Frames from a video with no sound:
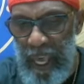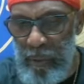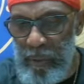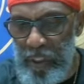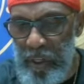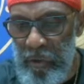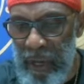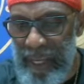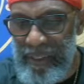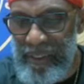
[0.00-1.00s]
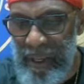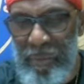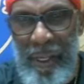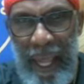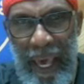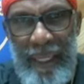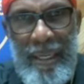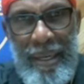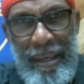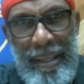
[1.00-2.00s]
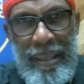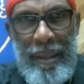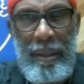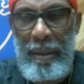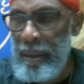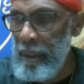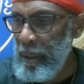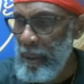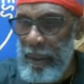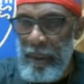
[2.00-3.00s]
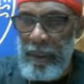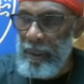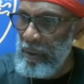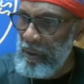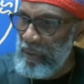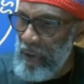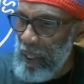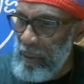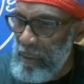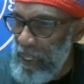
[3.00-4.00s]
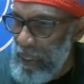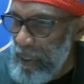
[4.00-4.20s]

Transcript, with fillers: able to create something out of nothing. You follow me?